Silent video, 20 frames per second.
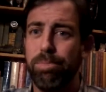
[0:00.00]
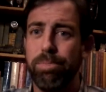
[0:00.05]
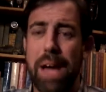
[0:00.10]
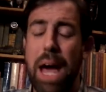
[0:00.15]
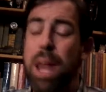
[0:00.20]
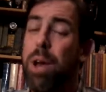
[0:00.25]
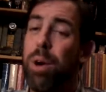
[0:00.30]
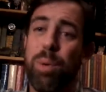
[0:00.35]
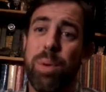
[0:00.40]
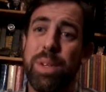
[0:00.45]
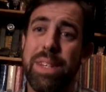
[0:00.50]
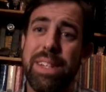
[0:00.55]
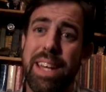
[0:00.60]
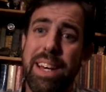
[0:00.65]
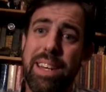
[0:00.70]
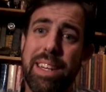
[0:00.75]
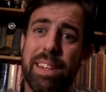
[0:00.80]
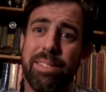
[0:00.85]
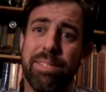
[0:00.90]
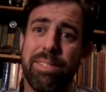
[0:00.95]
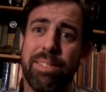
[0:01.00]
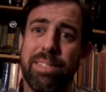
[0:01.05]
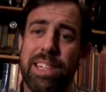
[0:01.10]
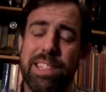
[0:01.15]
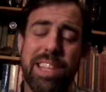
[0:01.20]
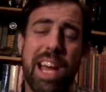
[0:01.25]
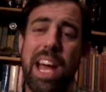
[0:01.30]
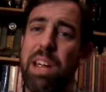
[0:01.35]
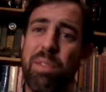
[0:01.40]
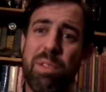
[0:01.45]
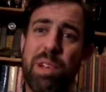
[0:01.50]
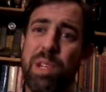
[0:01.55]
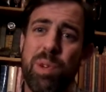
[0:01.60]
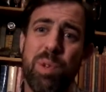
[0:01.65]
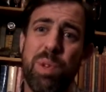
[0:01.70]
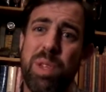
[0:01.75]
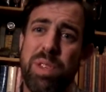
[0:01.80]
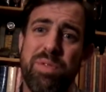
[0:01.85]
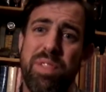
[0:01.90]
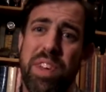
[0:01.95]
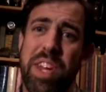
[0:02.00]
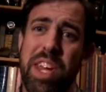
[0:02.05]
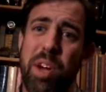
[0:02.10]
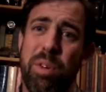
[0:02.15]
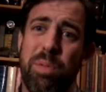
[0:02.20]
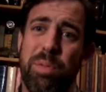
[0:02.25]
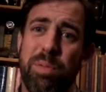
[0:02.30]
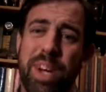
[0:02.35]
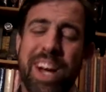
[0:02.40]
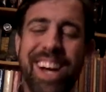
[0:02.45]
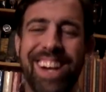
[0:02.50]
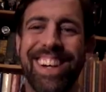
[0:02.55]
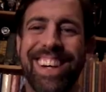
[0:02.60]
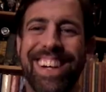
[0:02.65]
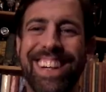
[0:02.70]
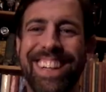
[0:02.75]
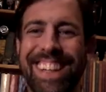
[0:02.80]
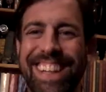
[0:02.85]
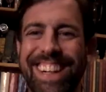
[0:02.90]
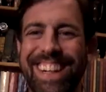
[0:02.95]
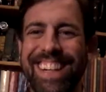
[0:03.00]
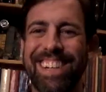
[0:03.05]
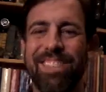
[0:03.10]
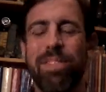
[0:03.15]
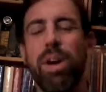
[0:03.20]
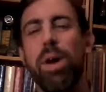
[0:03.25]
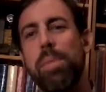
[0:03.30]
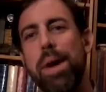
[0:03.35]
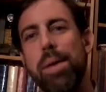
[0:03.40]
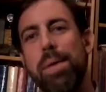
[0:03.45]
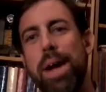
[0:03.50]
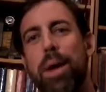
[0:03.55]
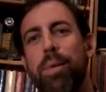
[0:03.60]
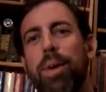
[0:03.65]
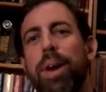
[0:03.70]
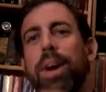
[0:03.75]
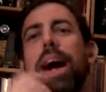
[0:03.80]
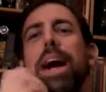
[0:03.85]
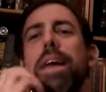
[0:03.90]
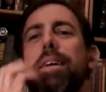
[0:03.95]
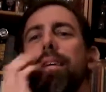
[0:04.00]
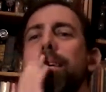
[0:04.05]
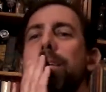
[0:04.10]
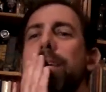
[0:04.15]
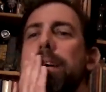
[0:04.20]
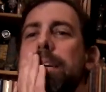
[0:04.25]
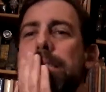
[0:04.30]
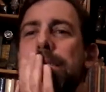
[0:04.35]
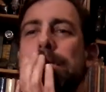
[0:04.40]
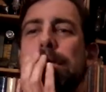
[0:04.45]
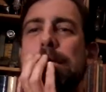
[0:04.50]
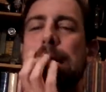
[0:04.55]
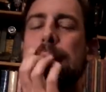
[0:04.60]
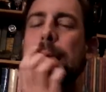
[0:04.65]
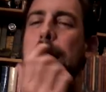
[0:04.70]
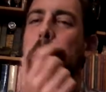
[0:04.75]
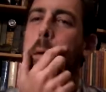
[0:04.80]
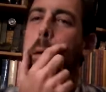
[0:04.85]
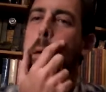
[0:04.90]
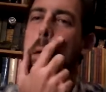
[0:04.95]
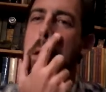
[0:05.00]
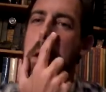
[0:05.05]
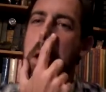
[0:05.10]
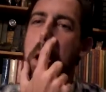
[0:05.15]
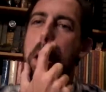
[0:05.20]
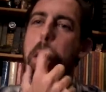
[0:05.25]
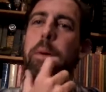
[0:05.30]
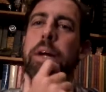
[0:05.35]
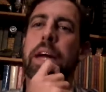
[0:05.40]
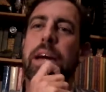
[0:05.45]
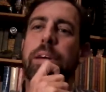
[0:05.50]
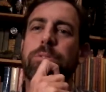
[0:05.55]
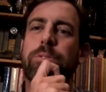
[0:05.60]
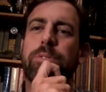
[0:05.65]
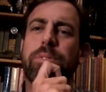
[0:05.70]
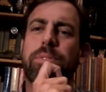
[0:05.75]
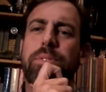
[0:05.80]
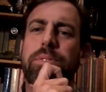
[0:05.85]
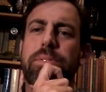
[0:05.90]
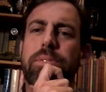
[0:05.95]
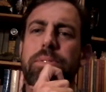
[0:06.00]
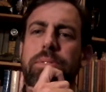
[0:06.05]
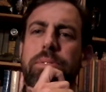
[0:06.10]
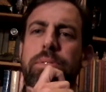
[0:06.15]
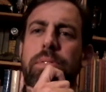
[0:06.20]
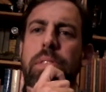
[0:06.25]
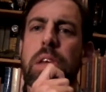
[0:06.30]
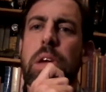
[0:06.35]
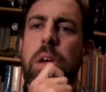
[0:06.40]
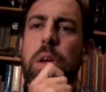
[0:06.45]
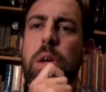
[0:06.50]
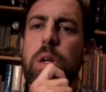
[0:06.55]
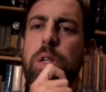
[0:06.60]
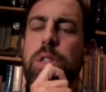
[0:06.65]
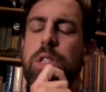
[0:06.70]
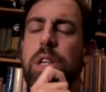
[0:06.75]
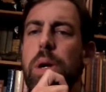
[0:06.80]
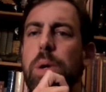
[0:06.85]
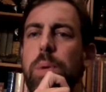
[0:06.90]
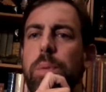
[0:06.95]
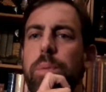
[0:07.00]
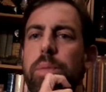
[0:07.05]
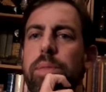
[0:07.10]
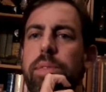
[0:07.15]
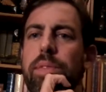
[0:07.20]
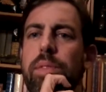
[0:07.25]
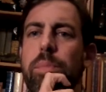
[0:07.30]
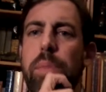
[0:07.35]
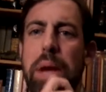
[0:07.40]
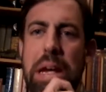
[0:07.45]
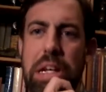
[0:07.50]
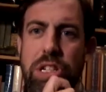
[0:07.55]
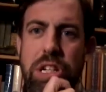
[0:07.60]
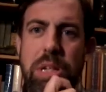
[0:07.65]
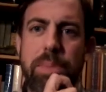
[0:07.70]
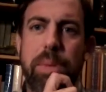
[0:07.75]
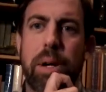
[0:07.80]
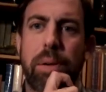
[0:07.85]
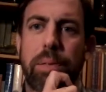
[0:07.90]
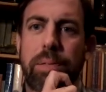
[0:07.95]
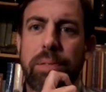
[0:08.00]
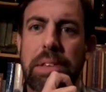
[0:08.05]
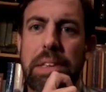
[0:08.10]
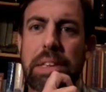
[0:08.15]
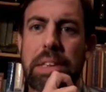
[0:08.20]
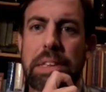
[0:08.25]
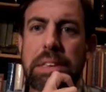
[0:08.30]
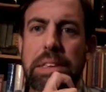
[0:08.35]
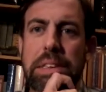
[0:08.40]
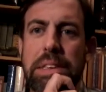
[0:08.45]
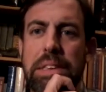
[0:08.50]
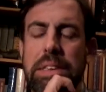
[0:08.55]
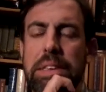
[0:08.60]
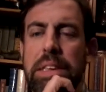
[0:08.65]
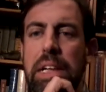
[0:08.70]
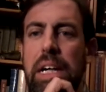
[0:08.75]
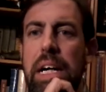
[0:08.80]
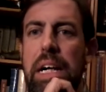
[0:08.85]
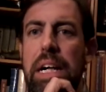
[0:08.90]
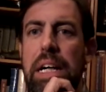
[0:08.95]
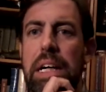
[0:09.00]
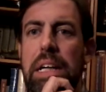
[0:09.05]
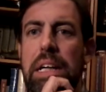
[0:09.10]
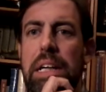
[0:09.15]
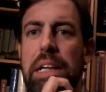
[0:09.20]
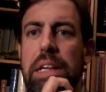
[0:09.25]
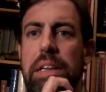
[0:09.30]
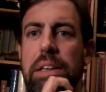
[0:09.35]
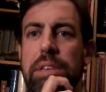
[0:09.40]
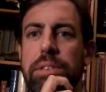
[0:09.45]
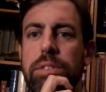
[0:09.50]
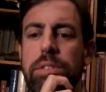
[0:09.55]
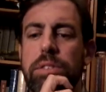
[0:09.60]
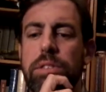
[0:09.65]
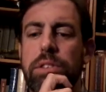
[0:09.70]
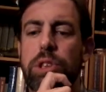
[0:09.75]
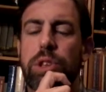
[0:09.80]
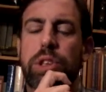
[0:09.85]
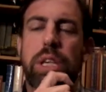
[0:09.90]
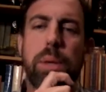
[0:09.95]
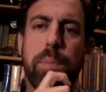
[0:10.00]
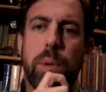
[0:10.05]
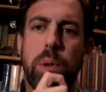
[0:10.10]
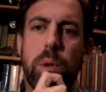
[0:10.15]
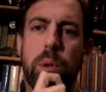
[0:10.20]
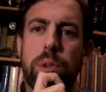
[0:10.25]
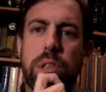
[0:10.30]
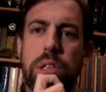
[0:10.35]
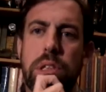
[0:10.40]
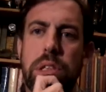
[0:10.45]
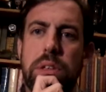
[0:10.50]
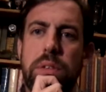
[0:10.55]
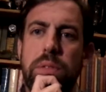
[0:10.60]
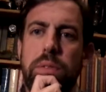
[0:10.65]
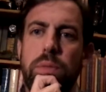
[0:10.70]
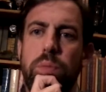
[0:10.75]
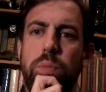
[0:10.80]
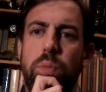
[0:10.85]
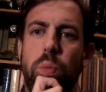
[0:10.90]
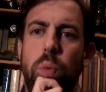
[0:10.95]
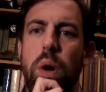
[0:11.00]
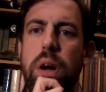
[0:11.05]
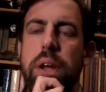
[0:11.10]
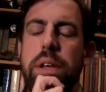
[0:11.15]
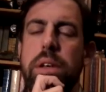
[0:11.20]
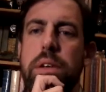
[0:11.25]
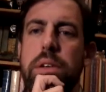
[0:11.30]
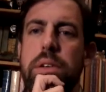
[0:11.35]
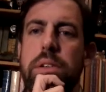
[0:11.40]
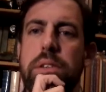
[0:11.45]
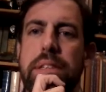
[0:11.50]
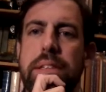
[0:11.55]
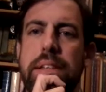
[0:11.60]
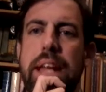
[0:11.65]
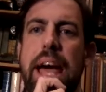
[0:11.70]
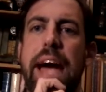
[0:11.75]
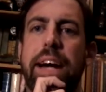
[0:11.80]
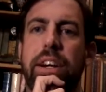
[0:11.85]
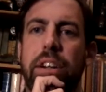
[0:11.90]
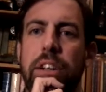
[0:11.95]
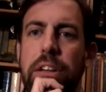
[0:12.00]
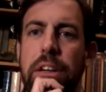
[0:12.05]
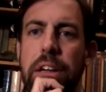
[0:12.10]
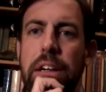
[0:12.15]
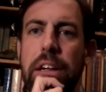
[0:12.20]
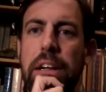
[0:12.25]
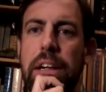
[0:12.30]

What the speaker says: don't know what to tell you, because I ain't redoing this video. Well, maybe I will. I don't know. I shouldn't say that. Okay. So, Baychimo. Your typical one-stacker